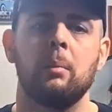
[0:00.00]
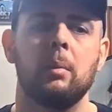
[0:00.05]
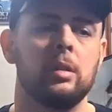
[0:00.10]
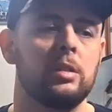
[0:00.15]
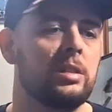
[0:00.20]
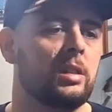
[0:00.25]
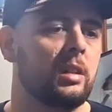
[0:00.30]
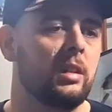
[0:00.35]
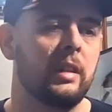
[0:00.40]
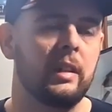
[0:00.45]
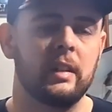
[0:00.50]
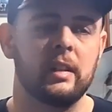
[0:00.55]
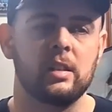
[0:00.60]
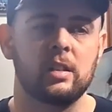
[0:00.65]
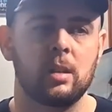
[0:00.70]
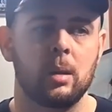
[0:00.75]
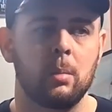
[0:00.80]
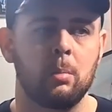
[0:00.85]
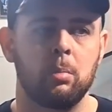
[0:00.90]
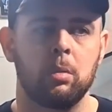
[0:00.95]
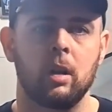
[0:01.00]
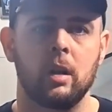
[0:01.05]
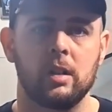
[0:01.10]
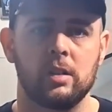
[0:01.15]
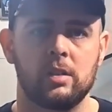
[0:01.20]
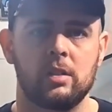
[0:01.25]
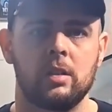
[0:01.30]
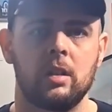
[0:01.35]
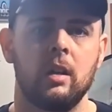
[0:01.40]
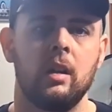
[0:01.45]
most cleanest
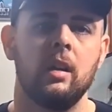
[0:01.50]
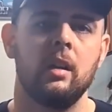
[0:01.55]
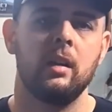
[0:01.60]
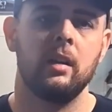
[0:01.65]
brush.